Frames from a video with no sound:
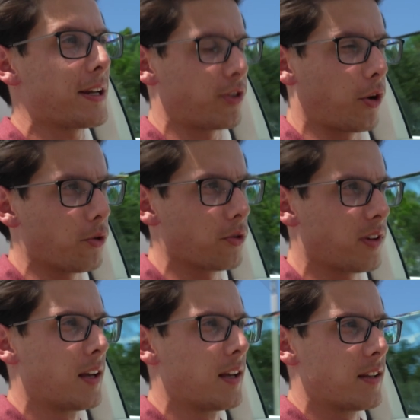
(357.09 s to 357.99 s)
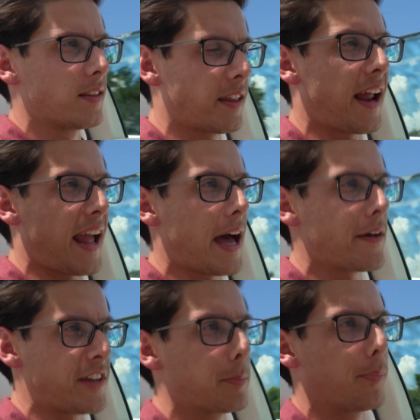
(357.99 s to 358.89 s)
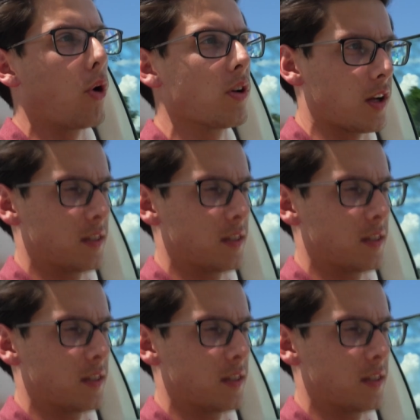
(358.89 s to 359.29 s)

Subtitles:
told that I have Ebola